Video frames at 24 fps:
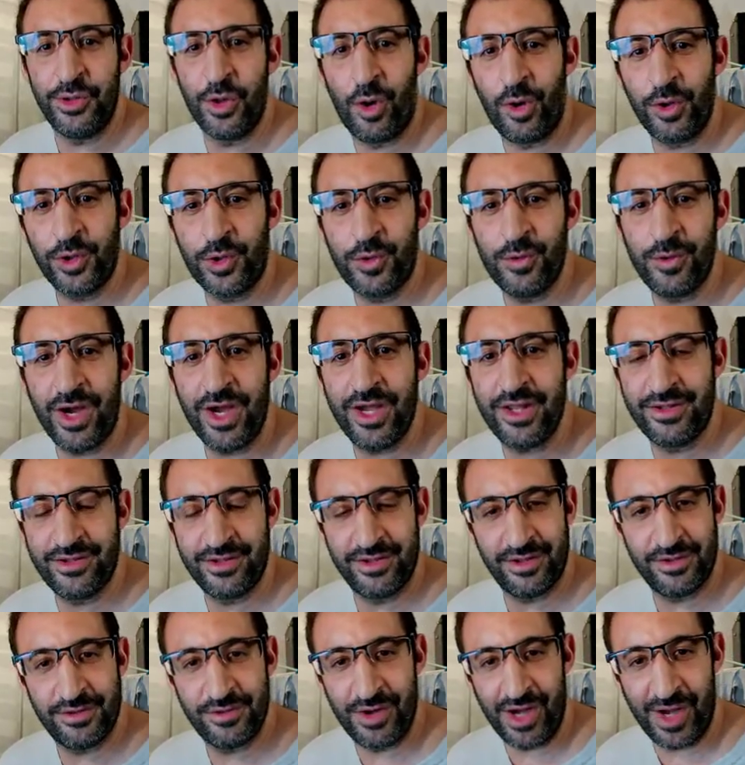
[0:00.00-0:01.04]
don't
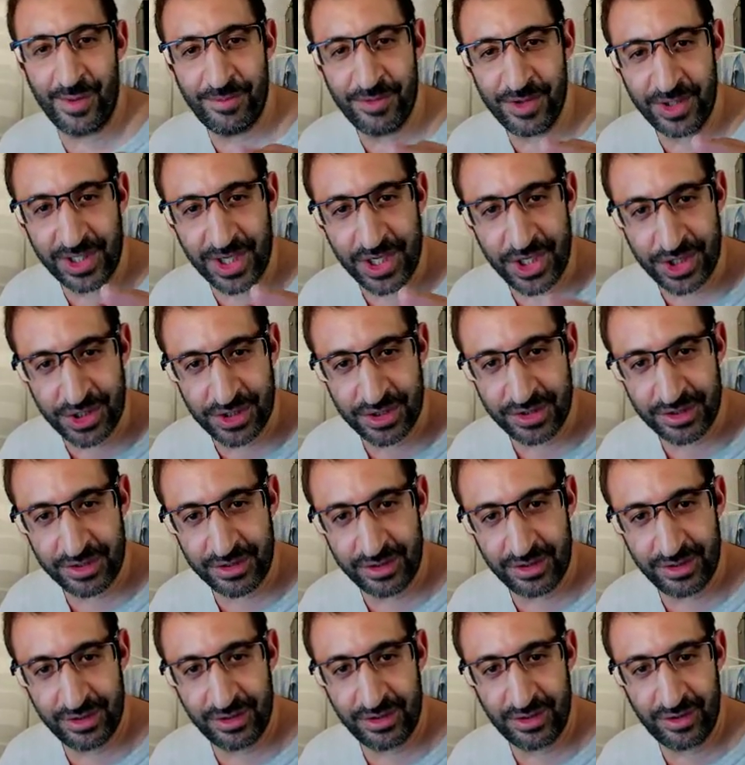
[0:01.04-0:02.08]
create the
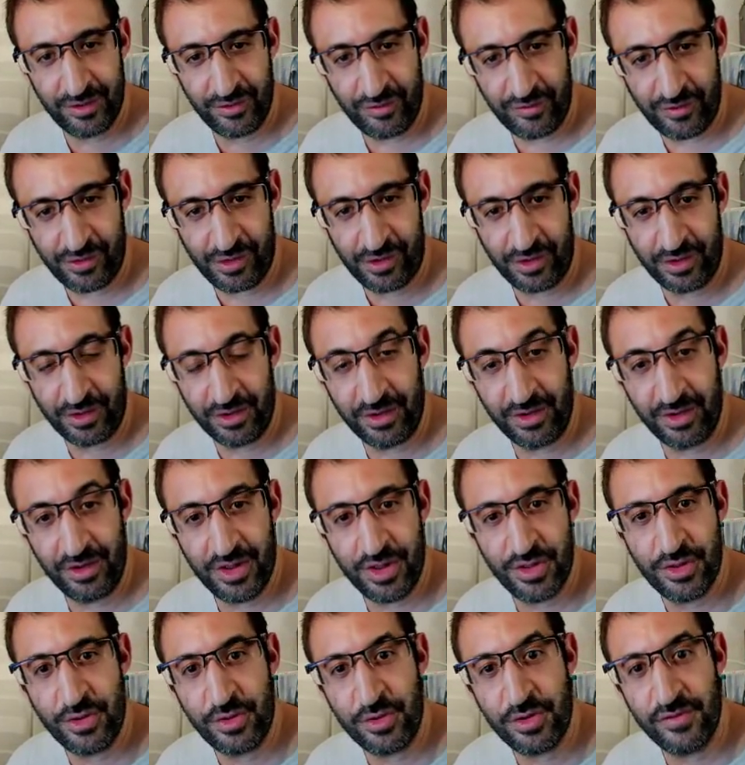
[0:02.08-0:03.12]
application for
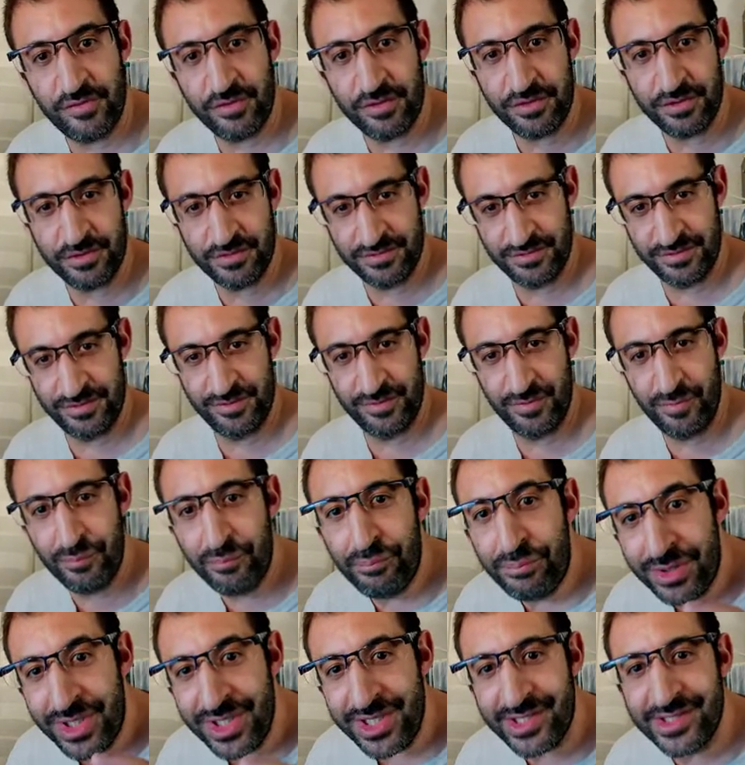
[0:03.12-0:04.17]
the revenue.
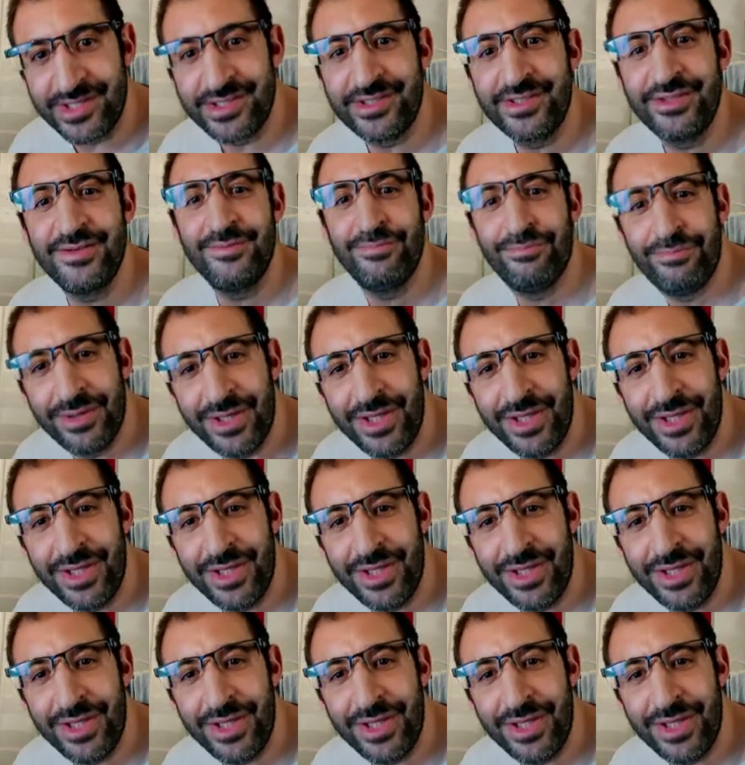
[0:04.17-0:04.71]
Please.